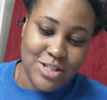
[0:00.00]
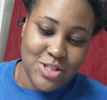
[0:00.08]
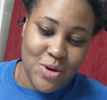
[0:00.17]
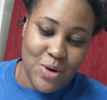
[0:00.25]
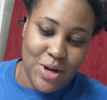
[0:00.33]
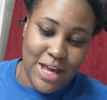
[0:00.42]

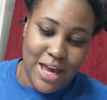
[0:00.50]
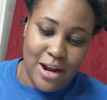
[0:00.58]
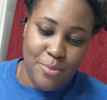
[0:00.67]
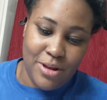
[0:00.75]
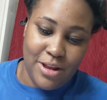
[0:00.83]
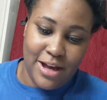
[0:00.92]
So
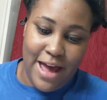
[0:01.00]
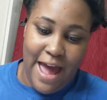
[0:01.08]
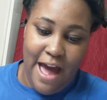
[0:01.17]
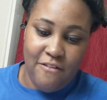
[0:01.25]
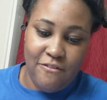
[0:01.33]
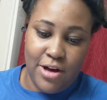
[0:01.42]
again, I put like a
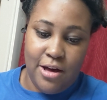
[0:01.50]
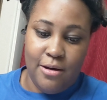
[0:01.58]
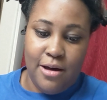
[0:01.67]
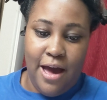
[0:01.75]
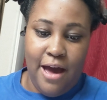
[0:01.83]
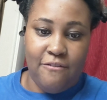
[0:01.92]
half
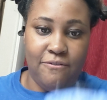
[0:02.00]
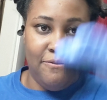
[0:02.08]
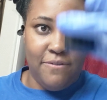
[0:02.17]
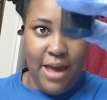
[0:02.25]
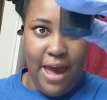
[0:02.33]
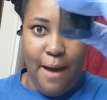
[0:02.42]

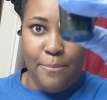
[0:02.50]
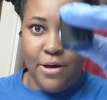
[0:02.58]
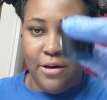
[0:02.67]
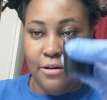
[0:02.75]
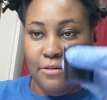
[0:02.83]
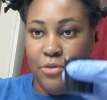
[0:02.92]
cap
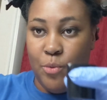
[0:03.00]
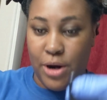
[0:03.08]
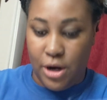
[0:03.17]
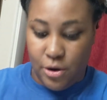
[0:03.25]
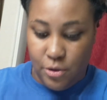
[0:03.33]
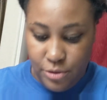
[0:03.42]
of the
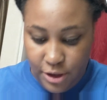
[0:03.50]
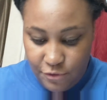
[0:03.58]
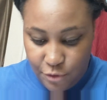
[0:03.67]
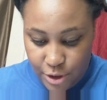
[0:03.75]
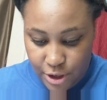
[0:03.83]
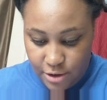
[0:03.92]
One and
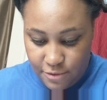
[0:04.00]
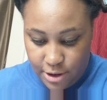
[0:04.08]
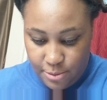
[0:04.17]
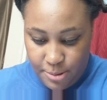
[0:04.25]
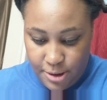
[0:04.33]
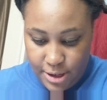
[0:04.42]
Only 40
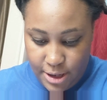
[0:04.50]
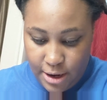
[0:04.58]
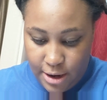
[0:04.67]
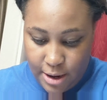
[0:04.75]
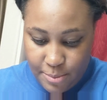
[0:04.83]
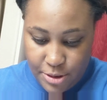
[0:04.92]
developer in there.